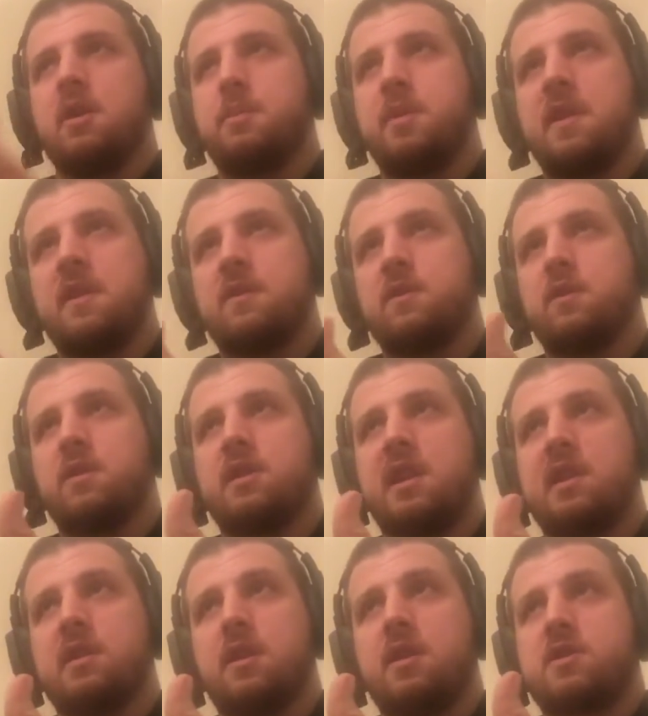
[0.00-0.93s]
pistol,
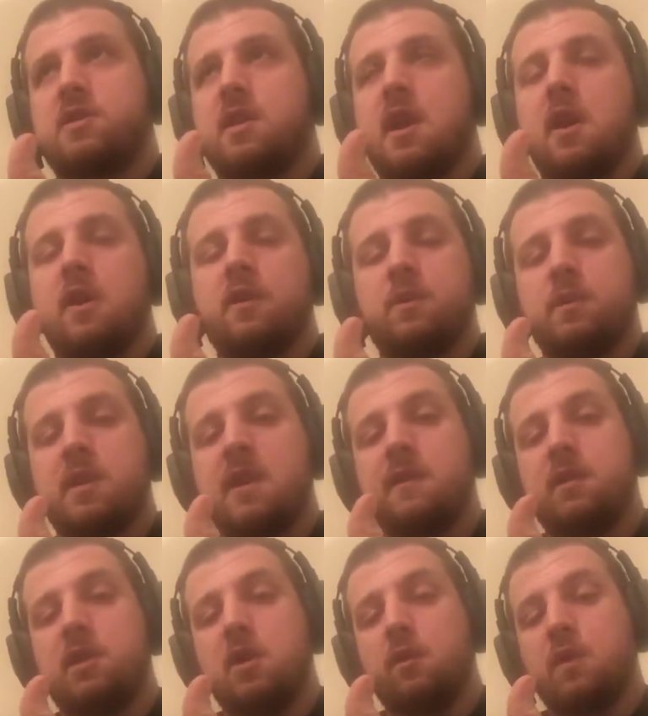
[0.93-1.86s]
grenade launcher, health,
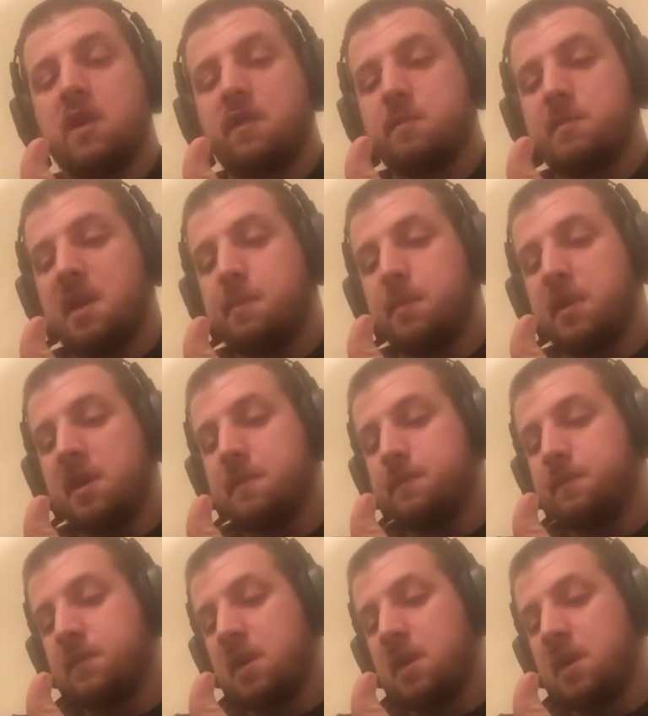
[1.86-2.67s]
whatever, whatever it might be.